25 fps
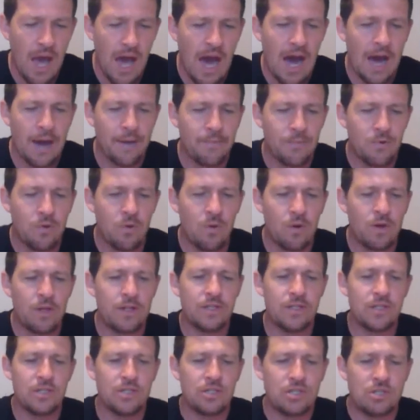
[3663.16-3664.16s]
I'm
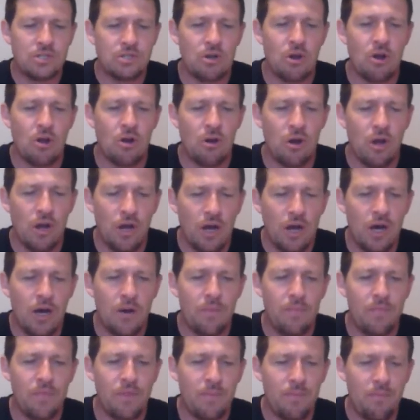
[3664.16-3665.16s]
going to stir
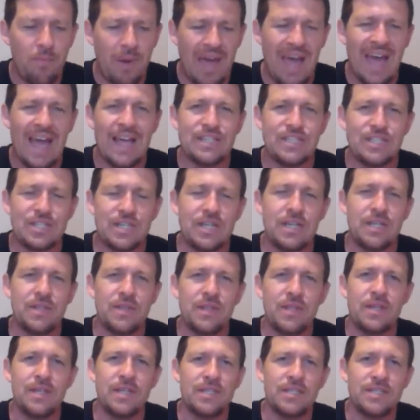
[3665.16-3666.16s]
up the passion and
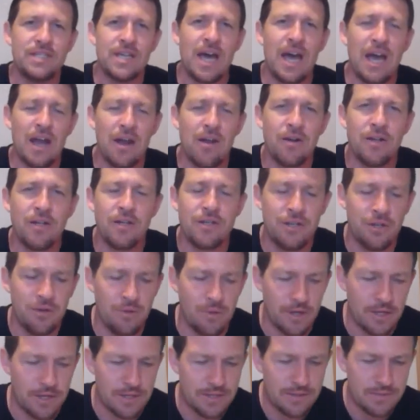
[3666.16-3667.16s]
the desire to
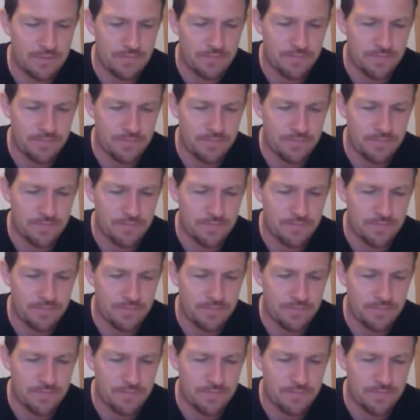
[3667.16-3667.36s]
do it.